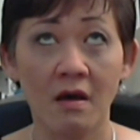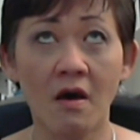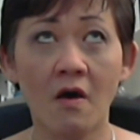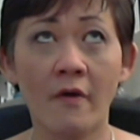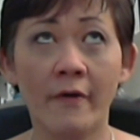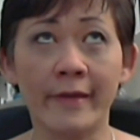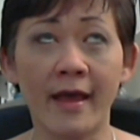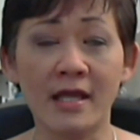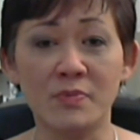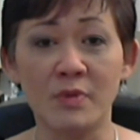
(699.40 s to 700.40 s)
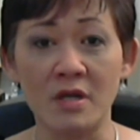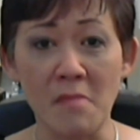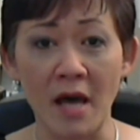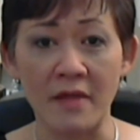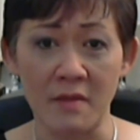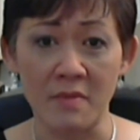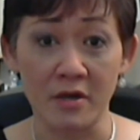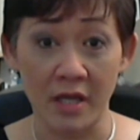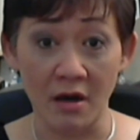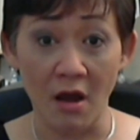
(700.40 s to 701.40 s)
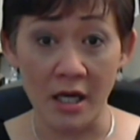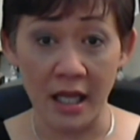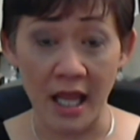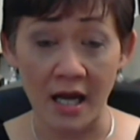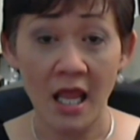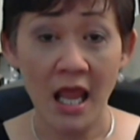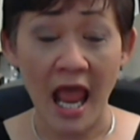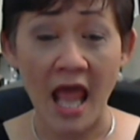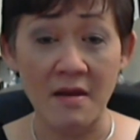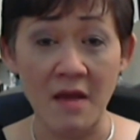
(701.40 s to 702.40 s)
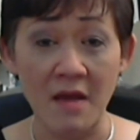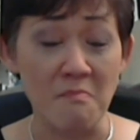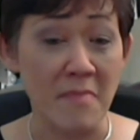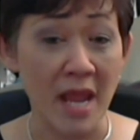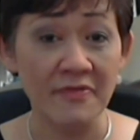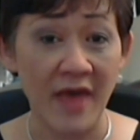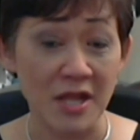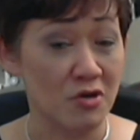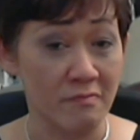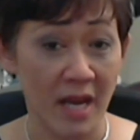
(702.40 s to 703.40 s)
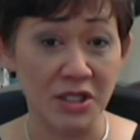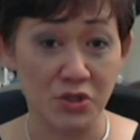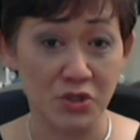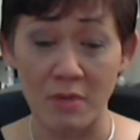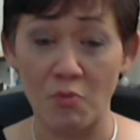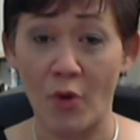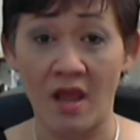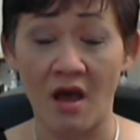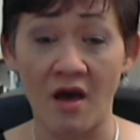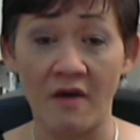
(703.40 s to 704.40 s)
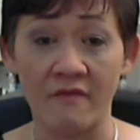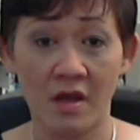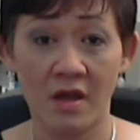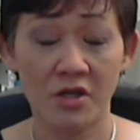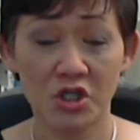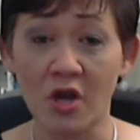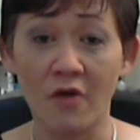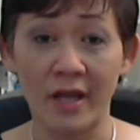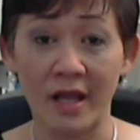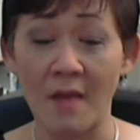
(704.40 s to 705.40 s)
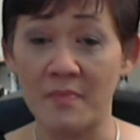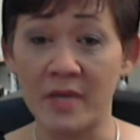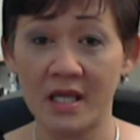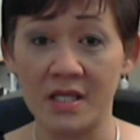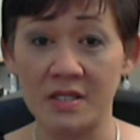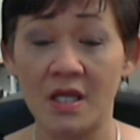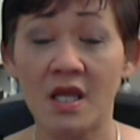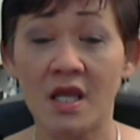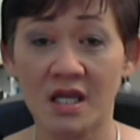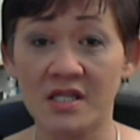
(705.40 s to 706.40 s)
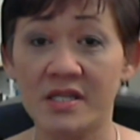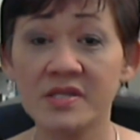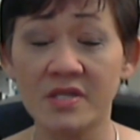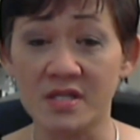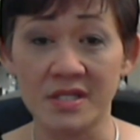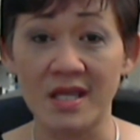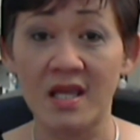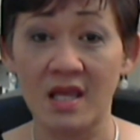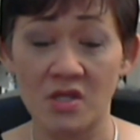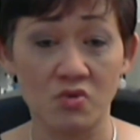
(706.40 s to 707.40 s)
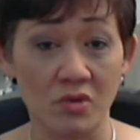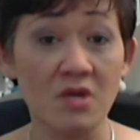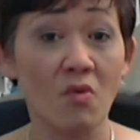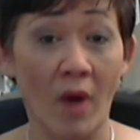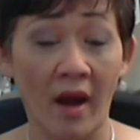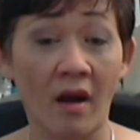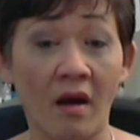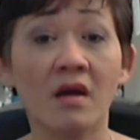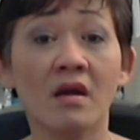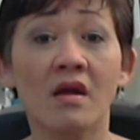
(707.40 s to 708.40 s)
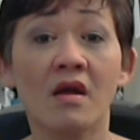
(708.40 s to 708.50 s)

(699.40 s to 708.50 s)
oh yeah, it's been a month, I better get on again. And make that your mainstream way of showing up, because consistency is really where